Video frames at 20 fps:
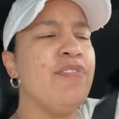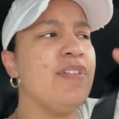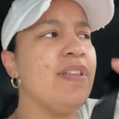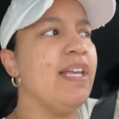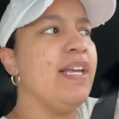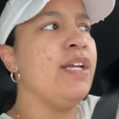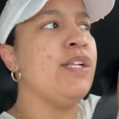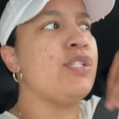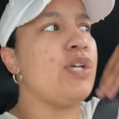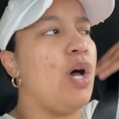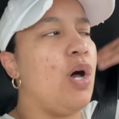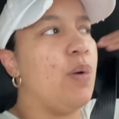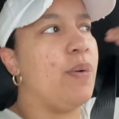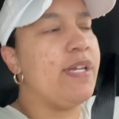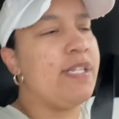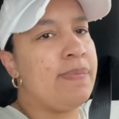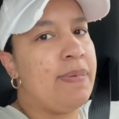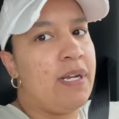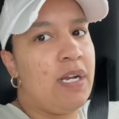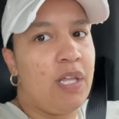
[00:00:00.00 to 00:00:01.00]
feel like it's
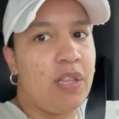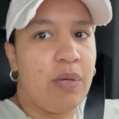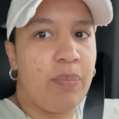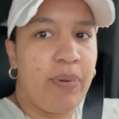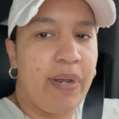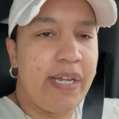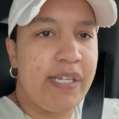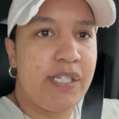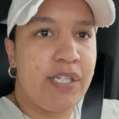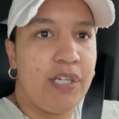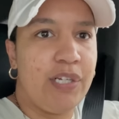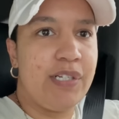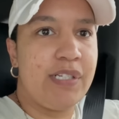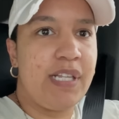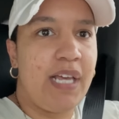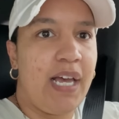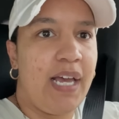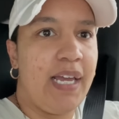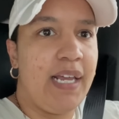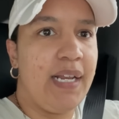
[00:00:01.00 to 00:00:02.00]
always been on the pricier
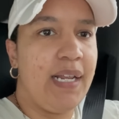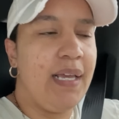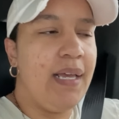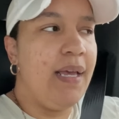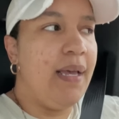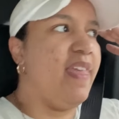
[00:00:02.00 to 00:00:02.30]
side,